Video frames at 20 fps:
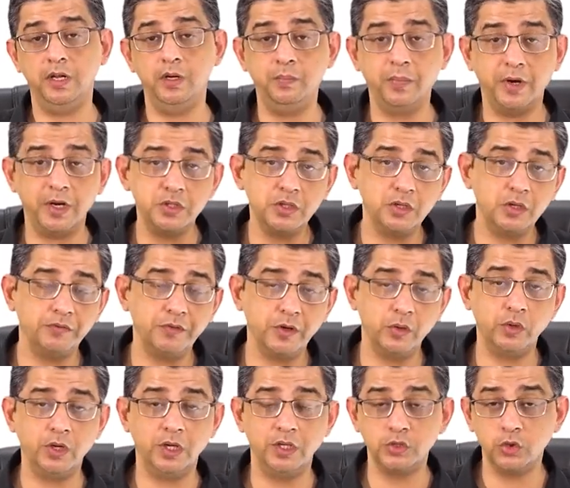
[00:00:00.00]
and pressure of
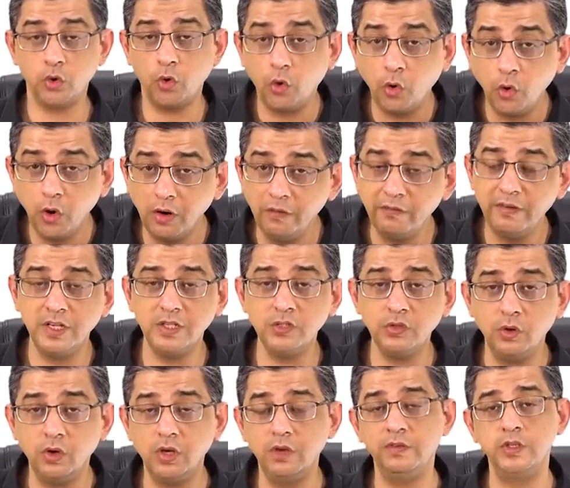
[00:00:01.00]
aorta is
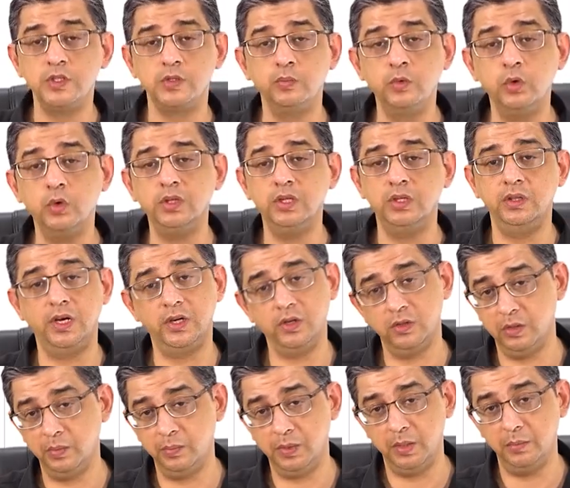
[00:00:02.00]
always more than that
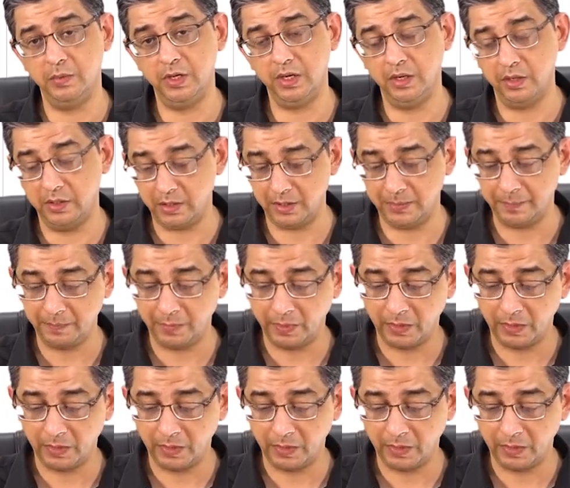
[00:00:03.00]
of the pulmonary artery.